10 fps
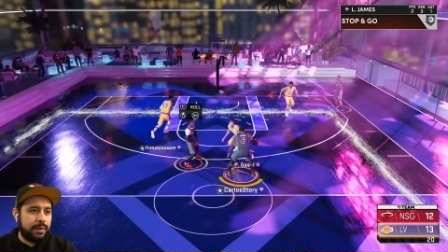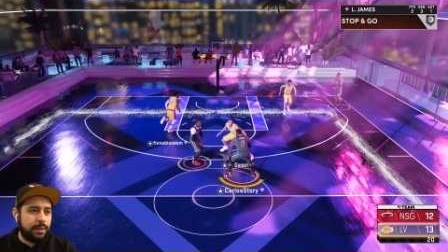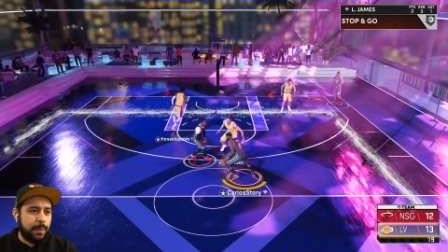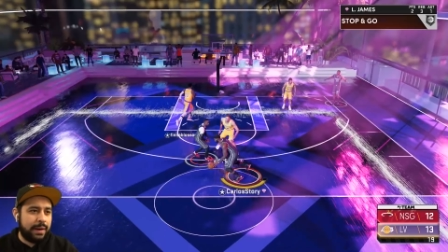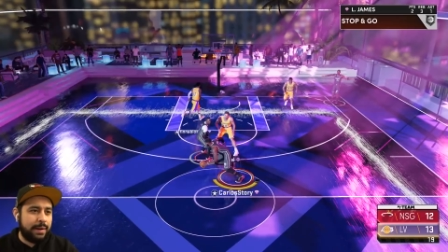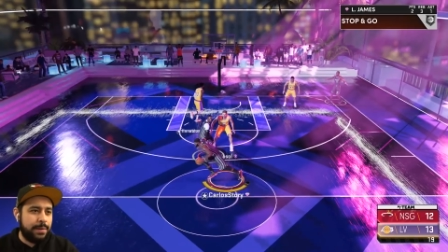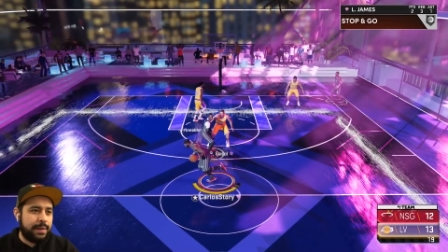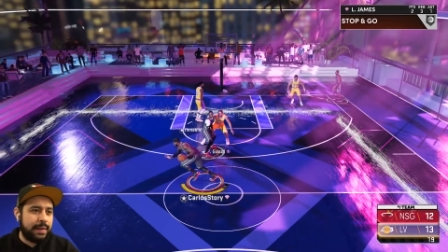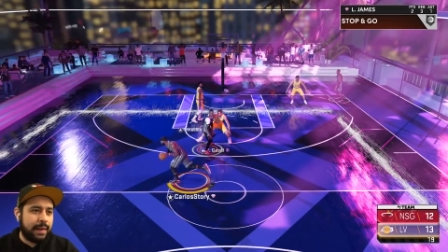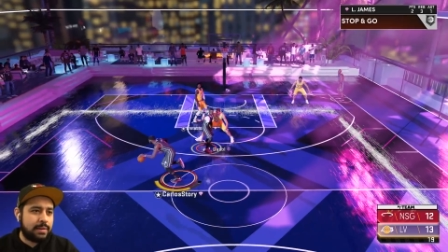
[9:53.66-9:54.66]
Come on, D Wade. I know you
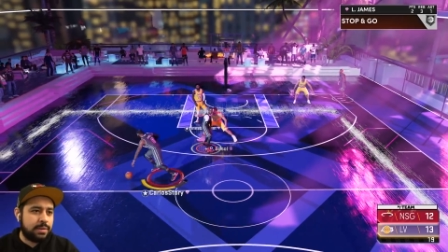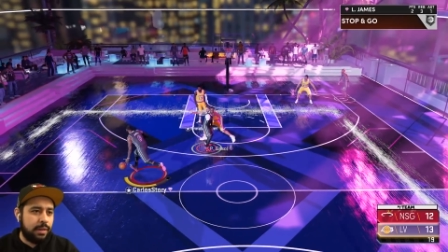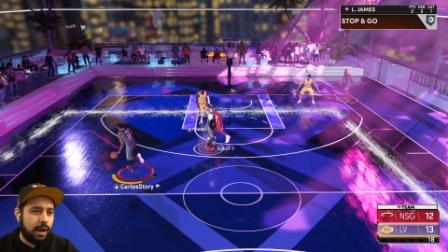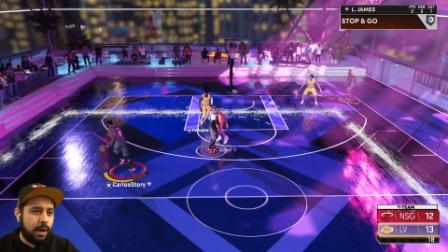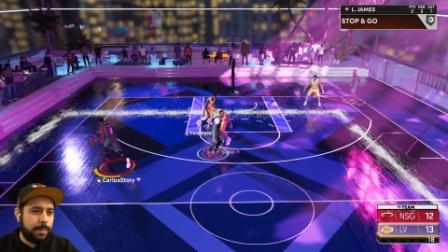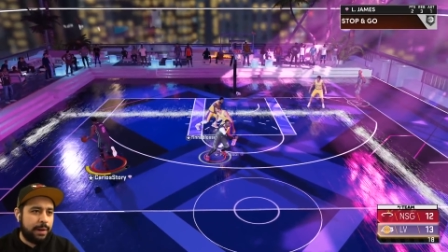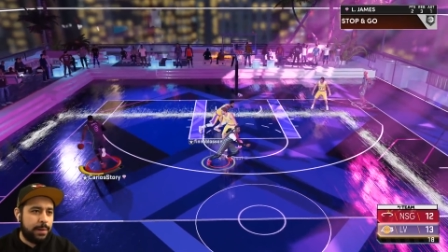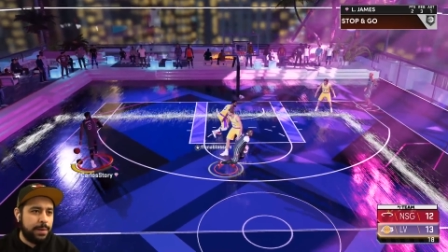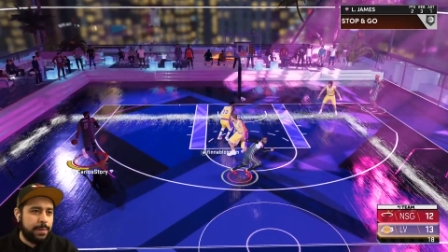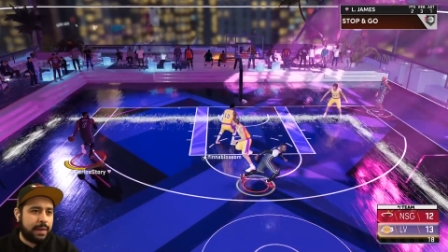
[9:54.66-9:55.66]
can catch a lob. I know
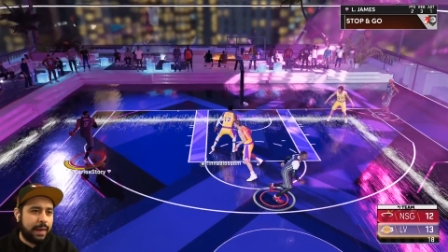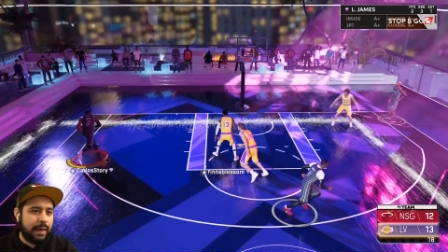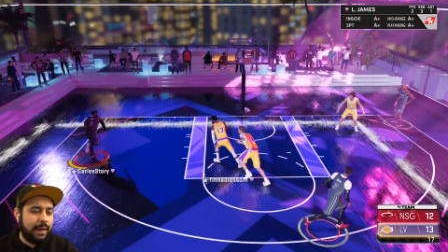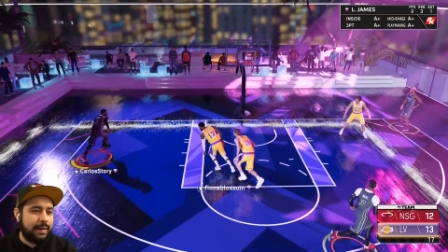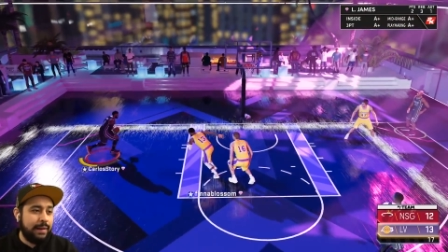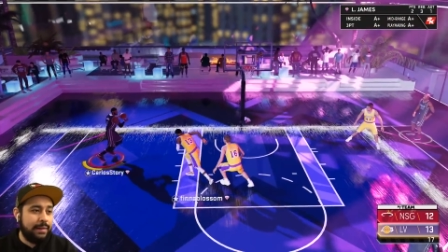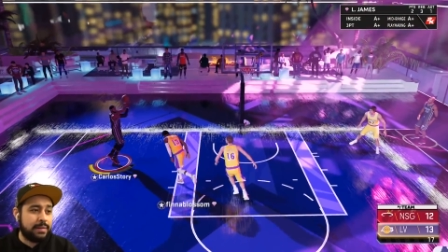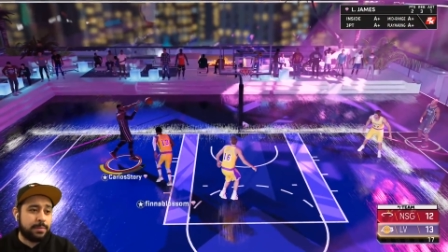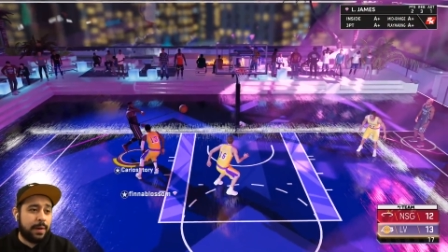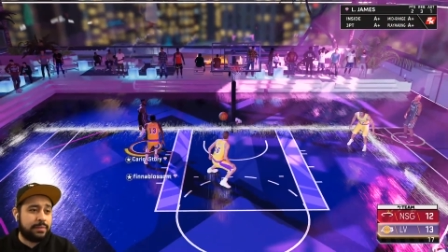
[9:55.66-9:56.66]
you can. He
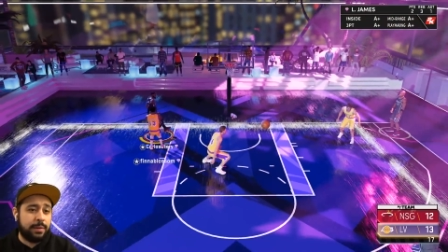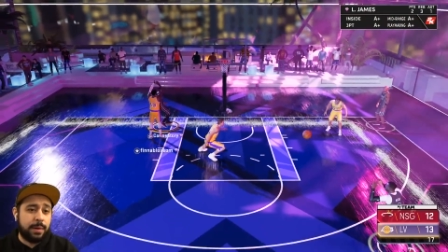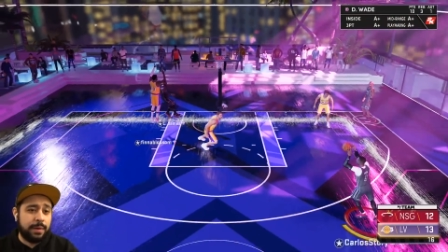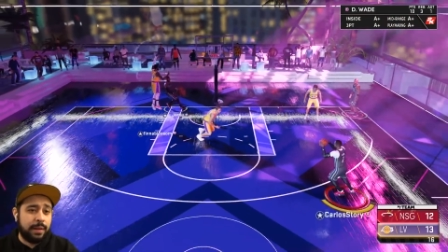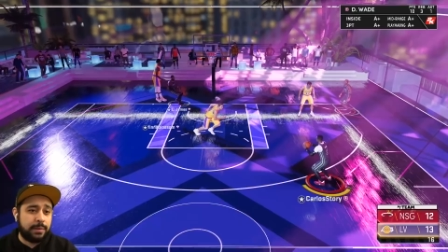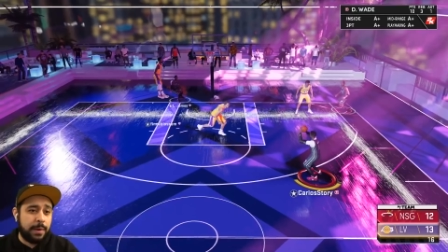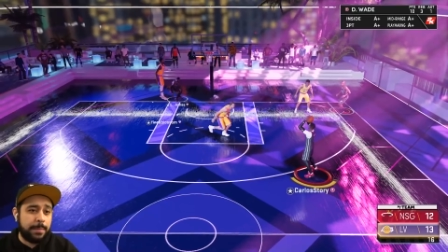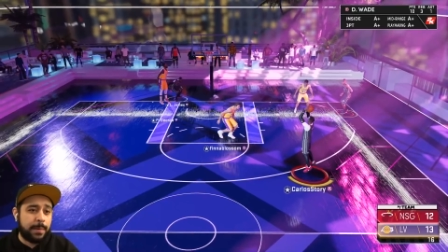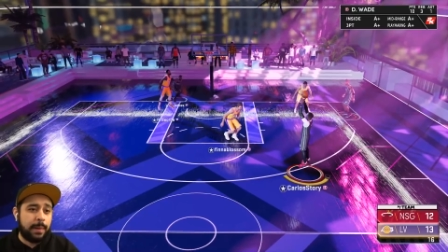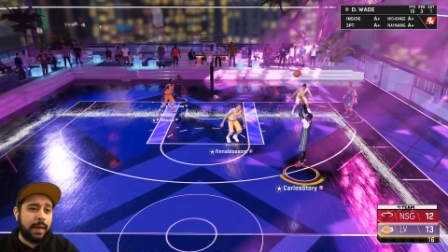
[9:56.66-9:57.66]
just wants to go to the three
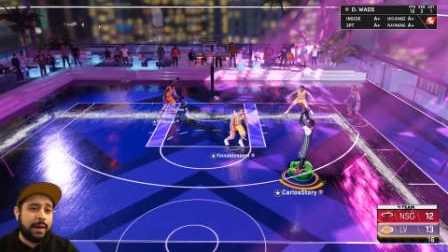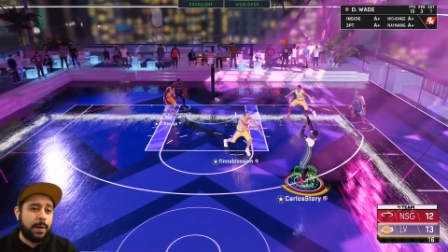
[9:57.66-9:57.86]
point line.